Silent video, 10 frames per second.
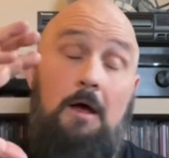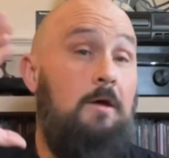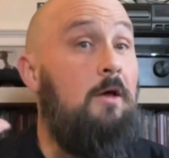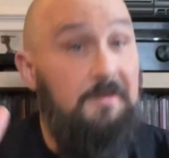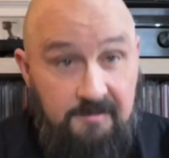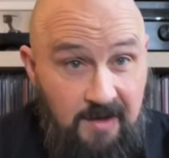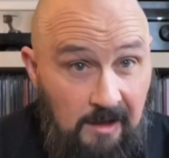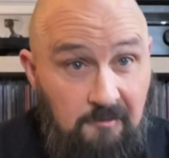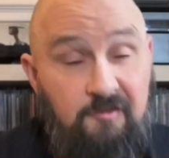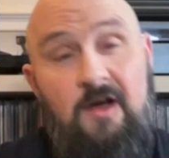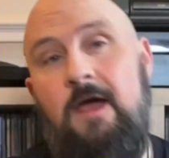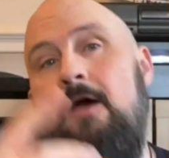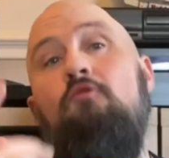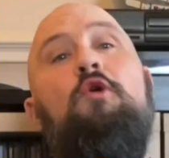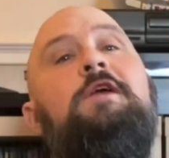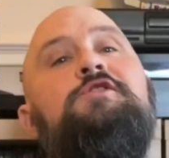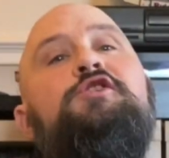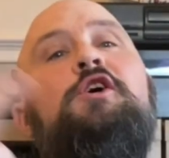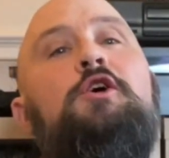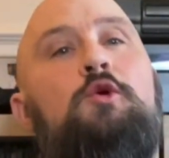Gods of Hellfire,
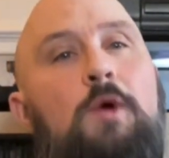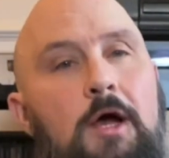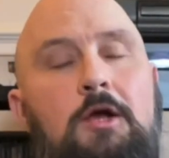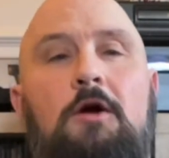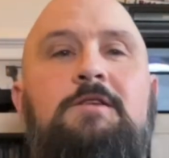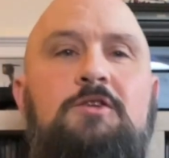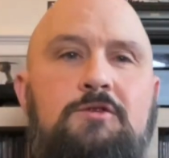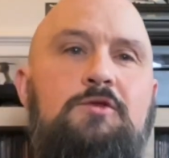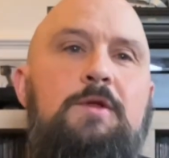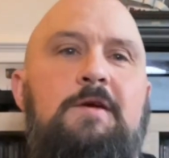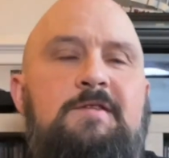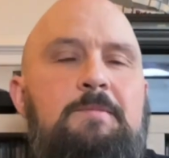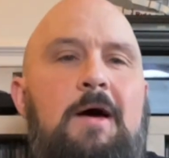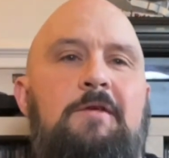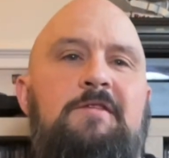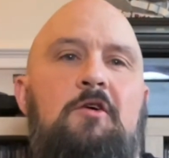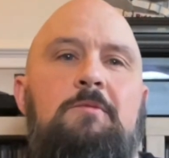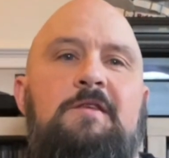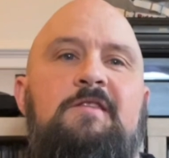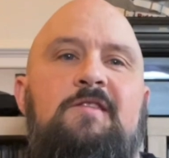Rich, who got in touch with us about this
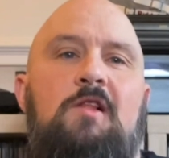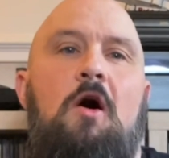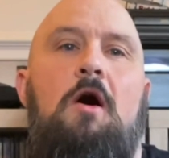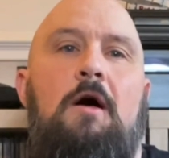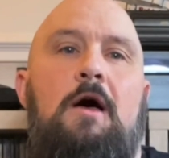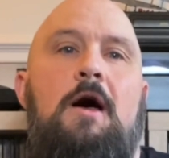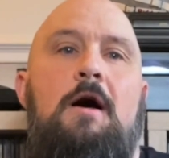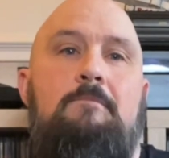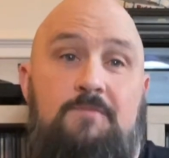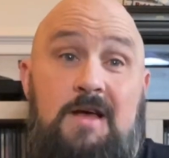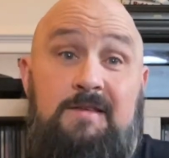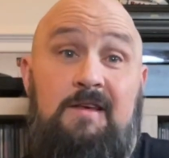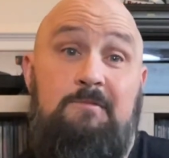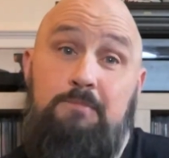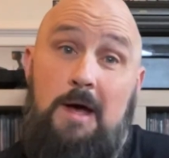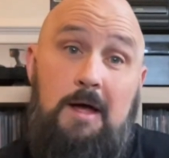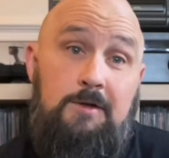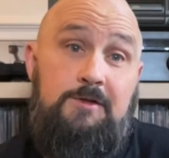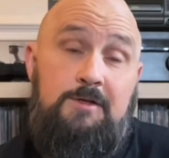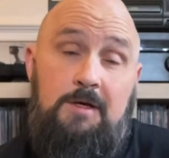opening slot. That's his
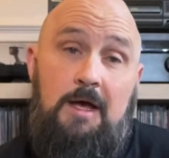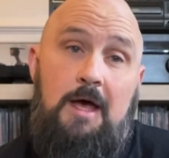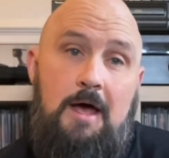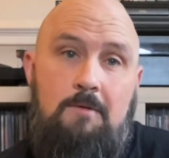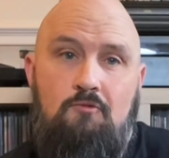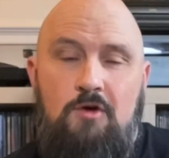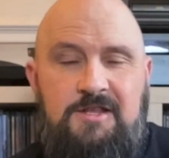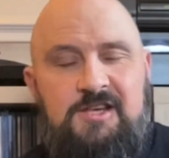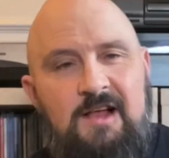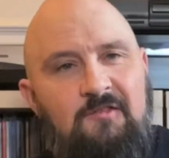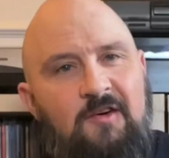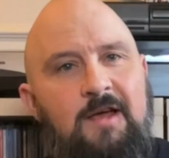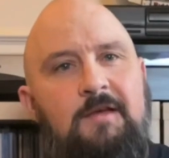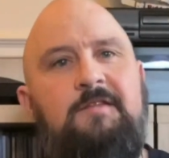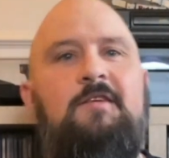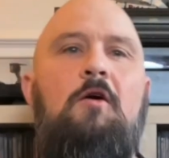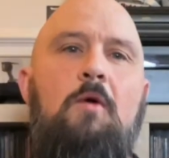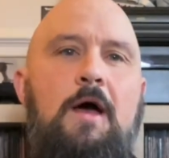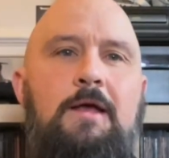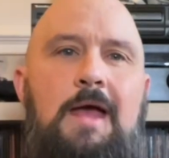band, Rich Hellfire. So,
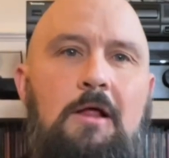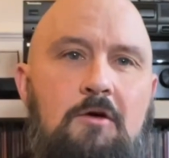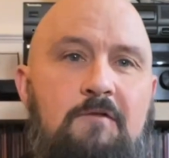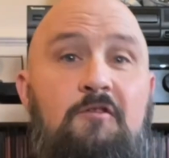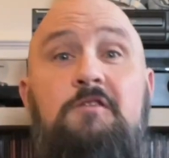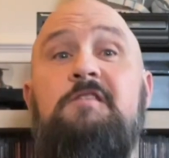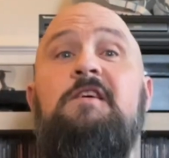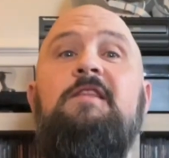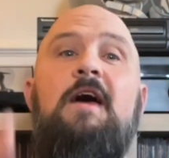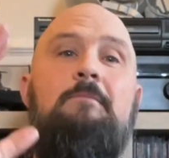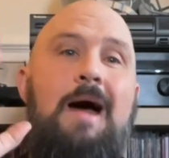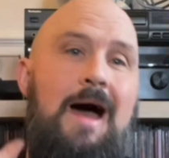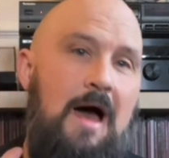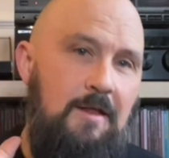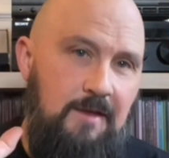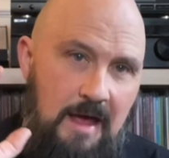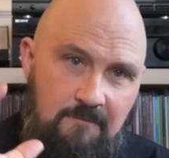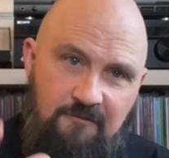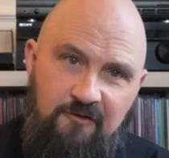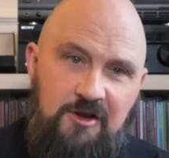yeah, looking forward to seeing them. And
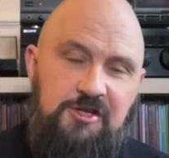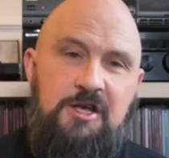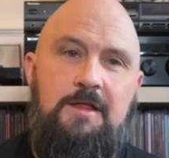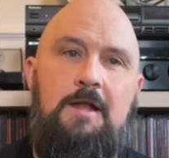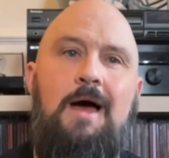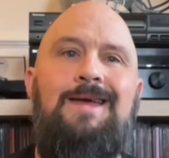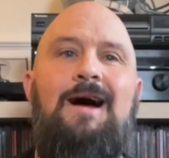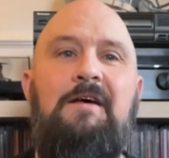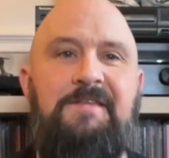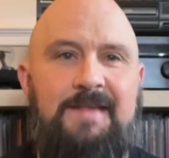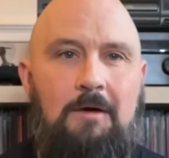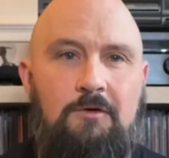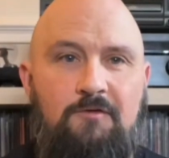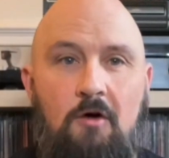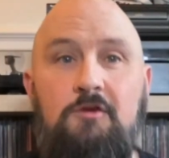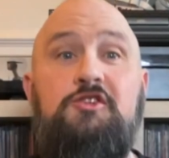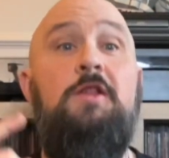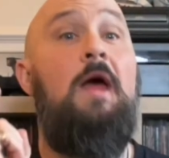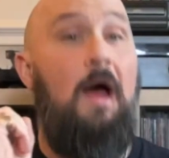then finishing the night, our Sound of Origin.